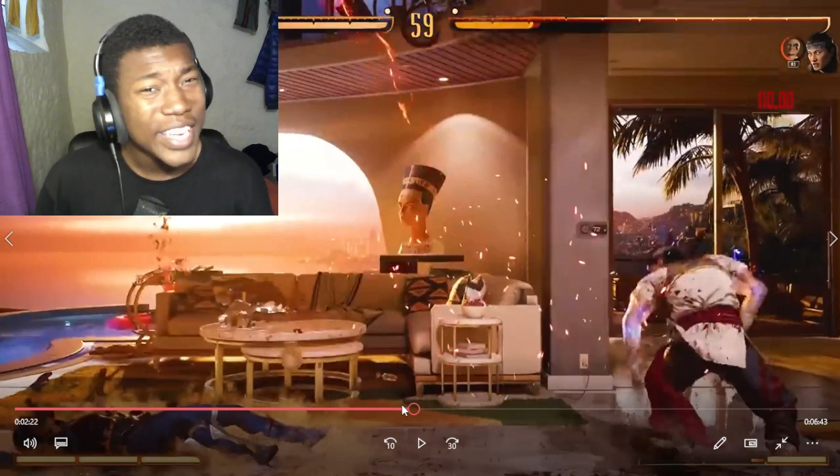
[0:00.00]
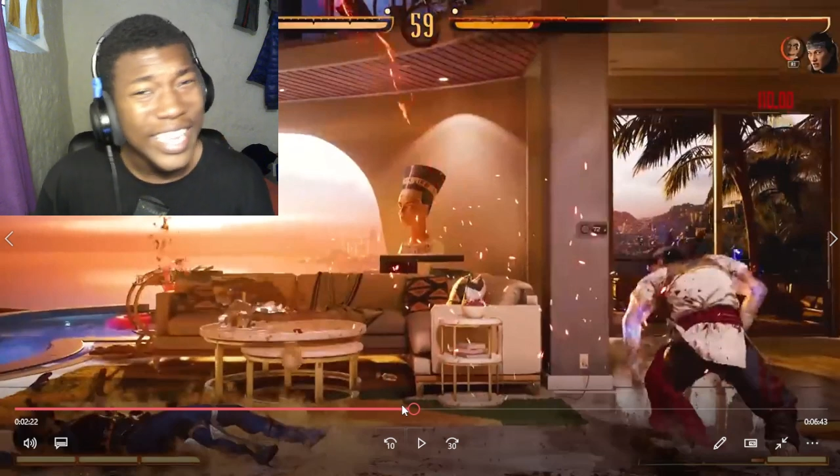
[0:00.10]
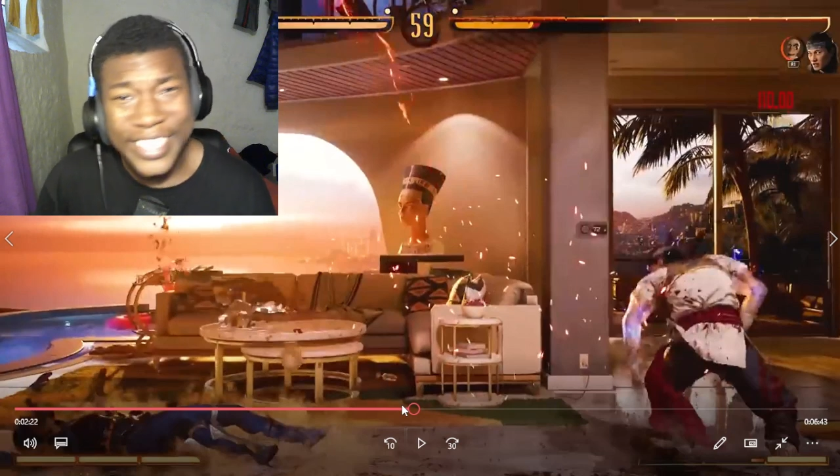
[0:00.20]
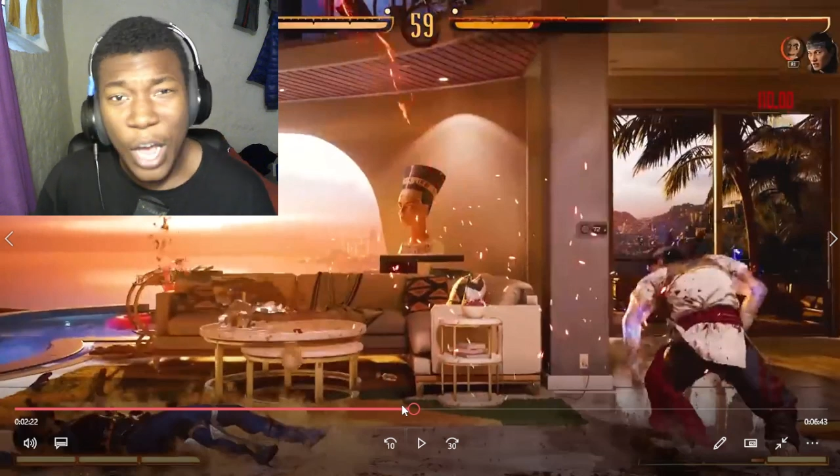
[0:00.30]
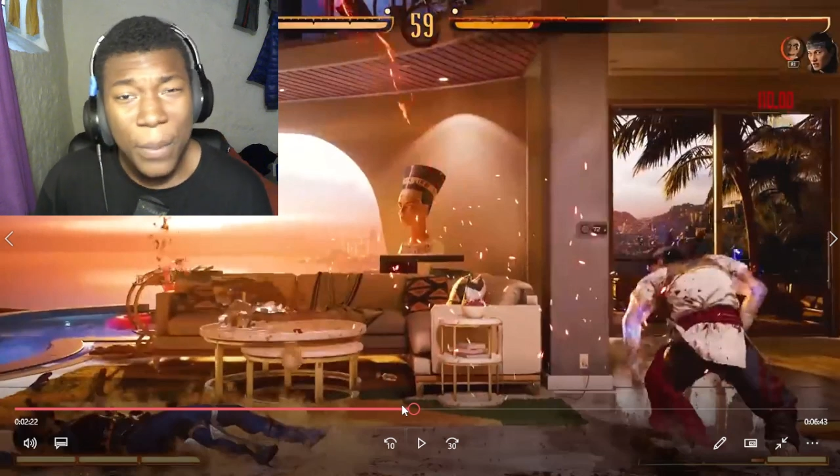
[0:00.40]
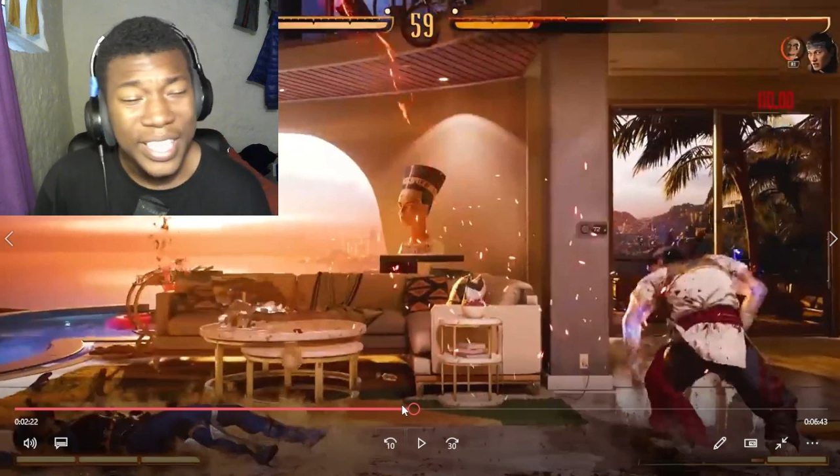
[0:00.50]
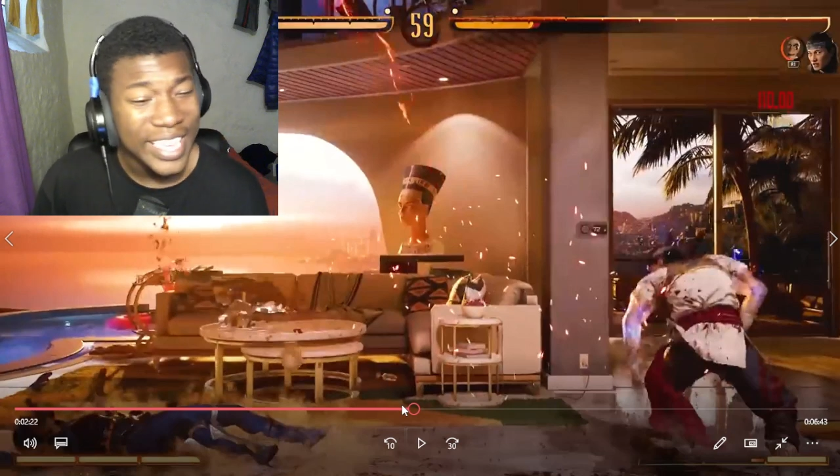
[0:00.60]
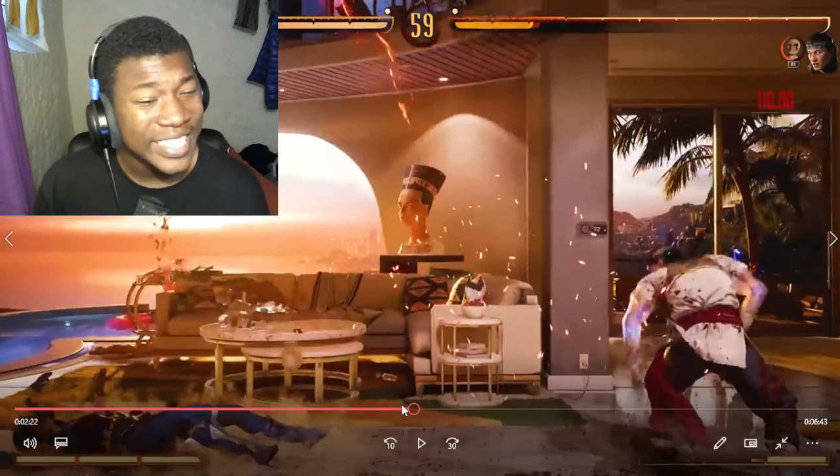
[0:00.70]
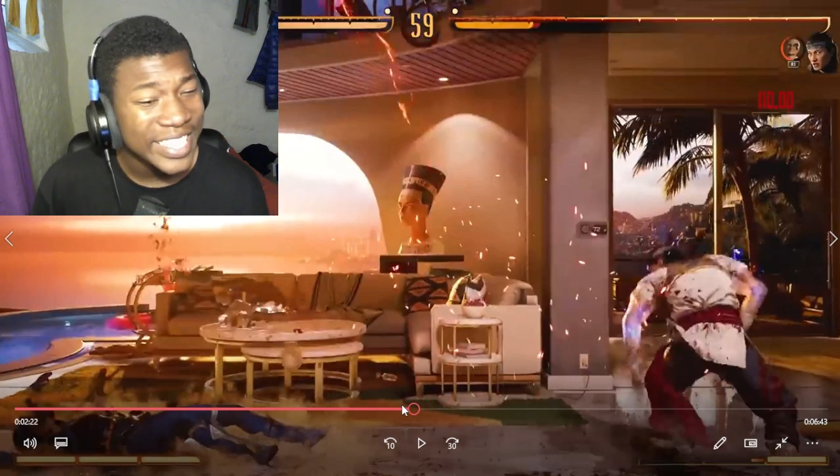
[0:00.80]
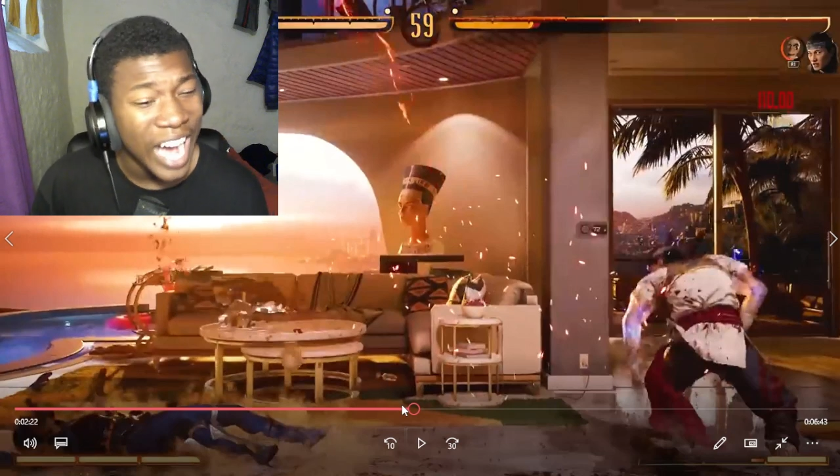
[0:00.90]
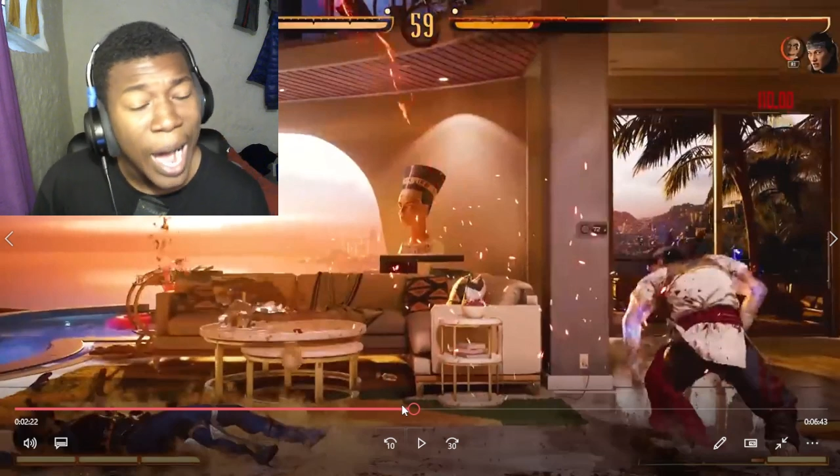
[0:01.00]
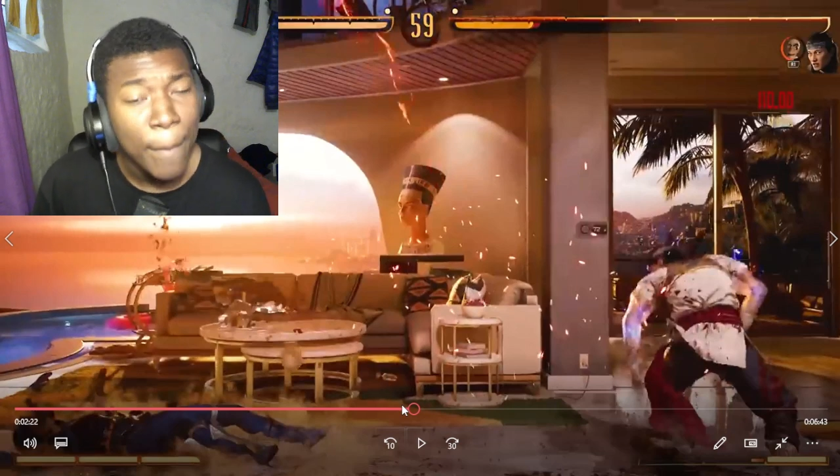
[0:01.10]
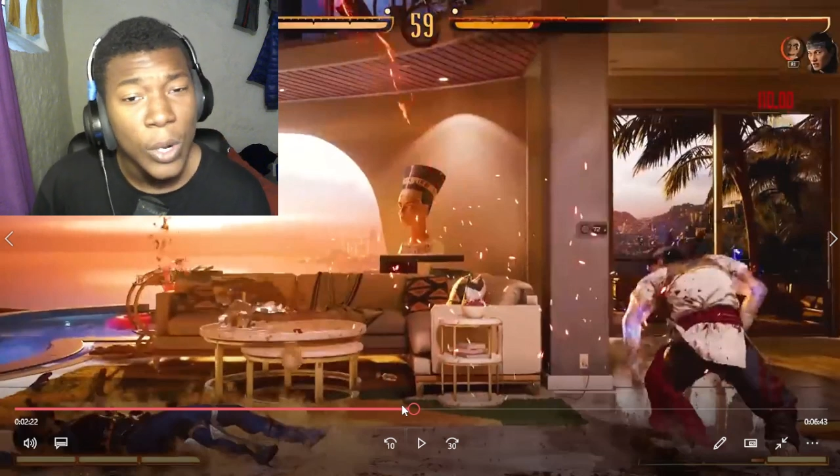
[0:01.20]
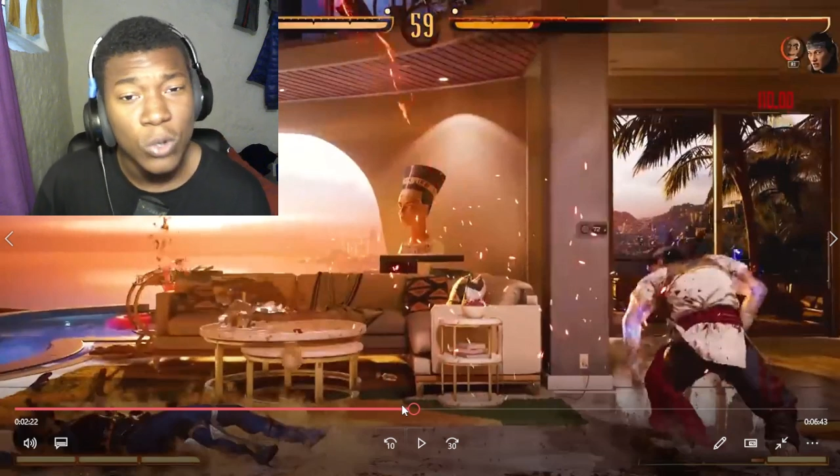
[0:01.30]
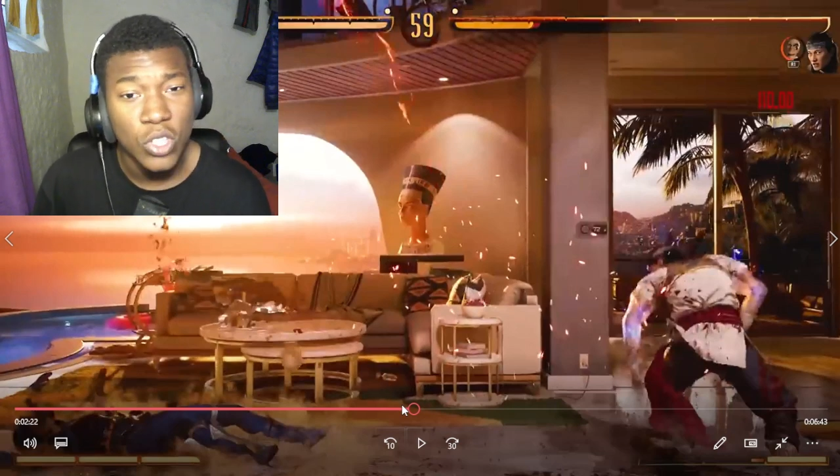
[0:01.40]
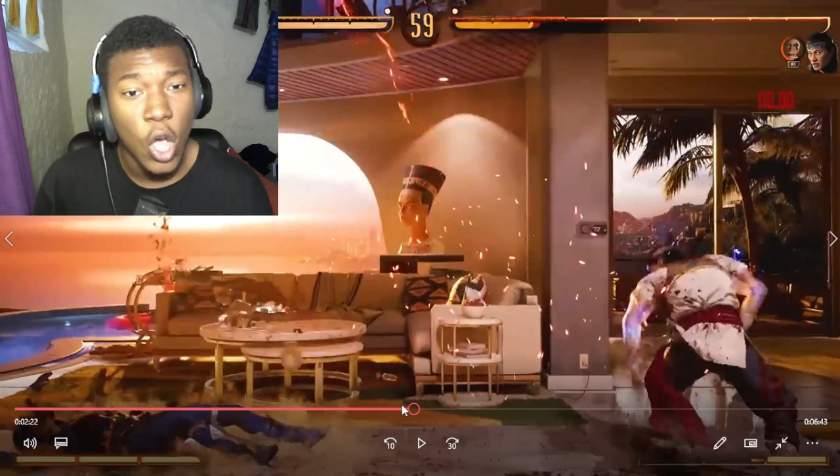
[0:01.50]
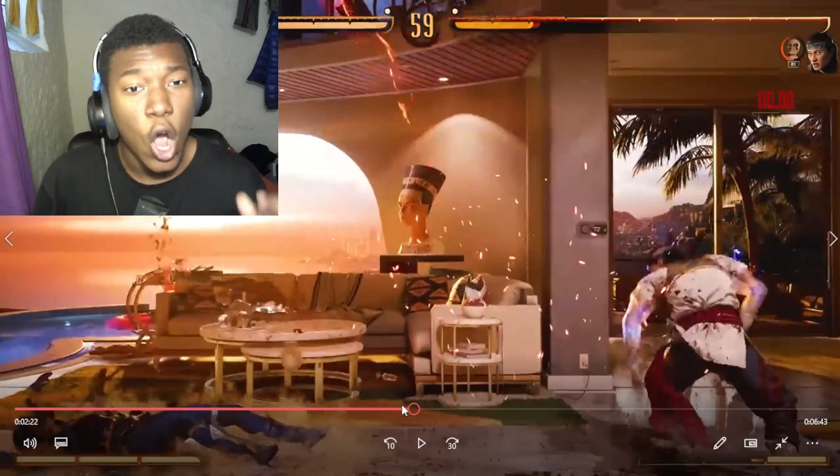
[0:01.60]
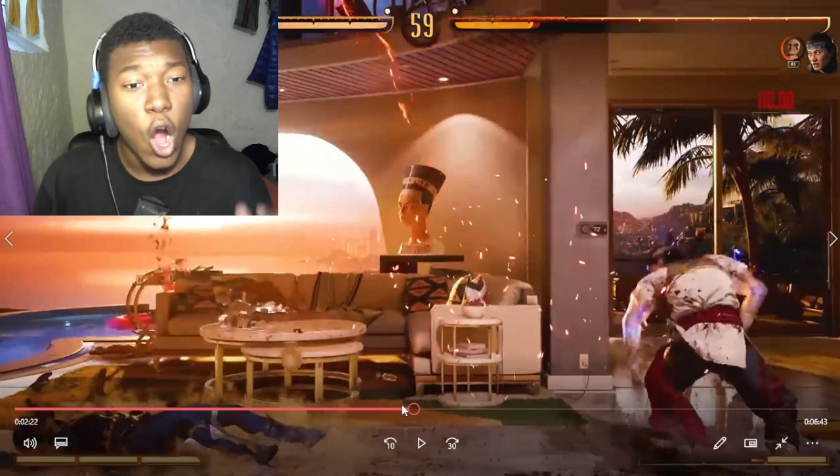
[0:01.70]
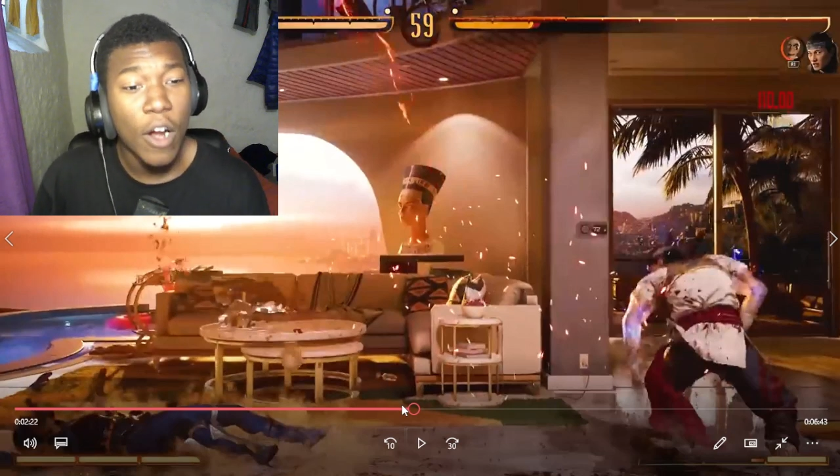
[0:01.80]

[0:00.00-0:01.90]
cannot tell me that his combos